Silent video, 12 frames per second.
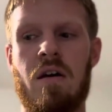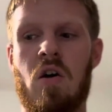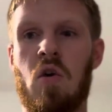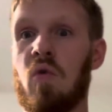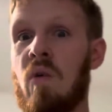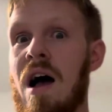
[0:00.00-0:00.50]

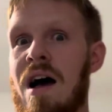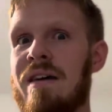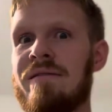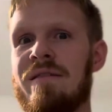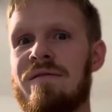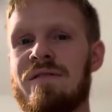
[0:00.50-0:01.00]

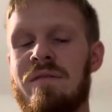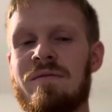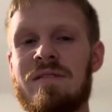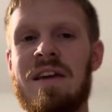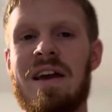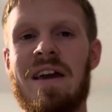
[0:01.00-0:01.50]
hurrahs of some
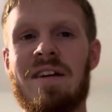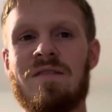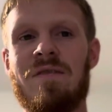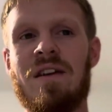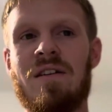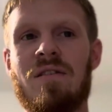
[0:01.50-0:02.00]
CIS
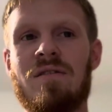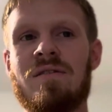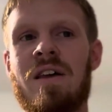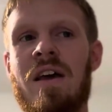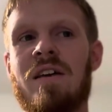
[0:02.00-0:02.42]
vehicles.